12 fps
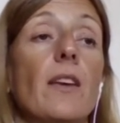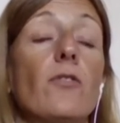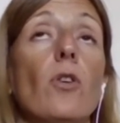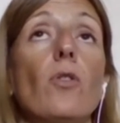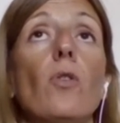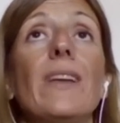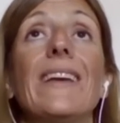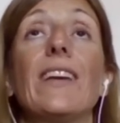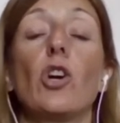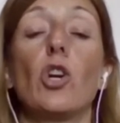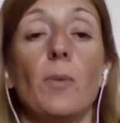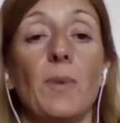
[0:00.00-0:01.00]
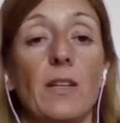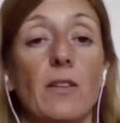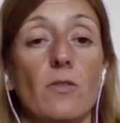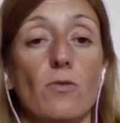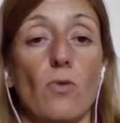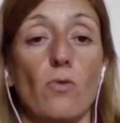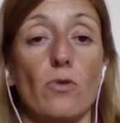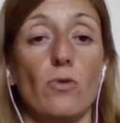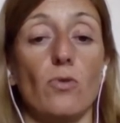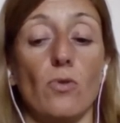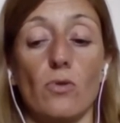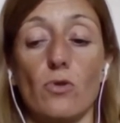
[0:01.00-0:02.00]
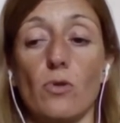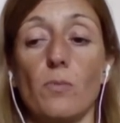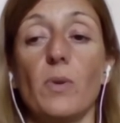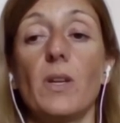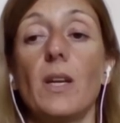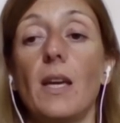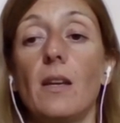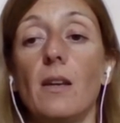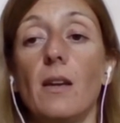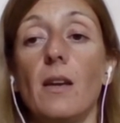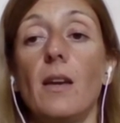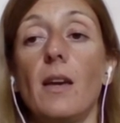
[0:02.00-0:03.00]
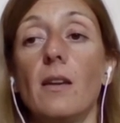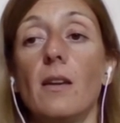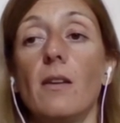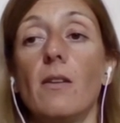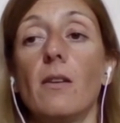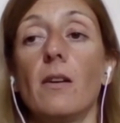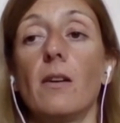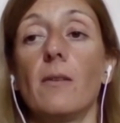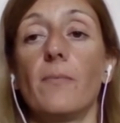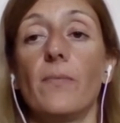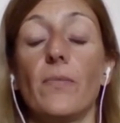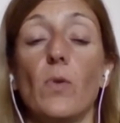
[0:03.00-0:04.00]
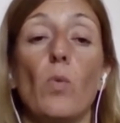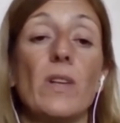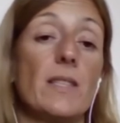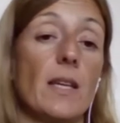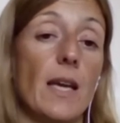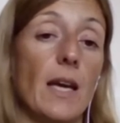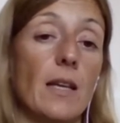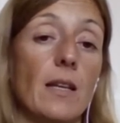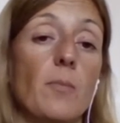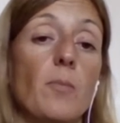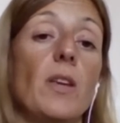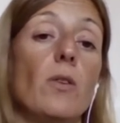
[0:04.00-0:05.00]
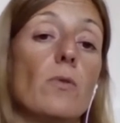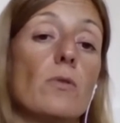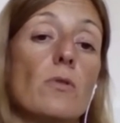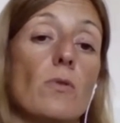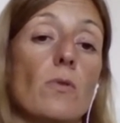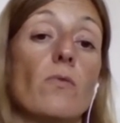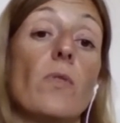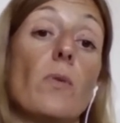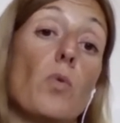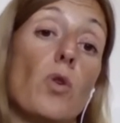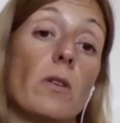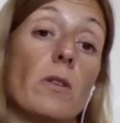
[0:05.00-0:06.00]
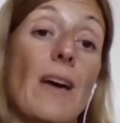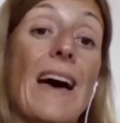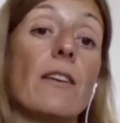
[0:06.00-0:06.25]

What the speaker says: it's not only an economic distortion, but it can once again be used to reward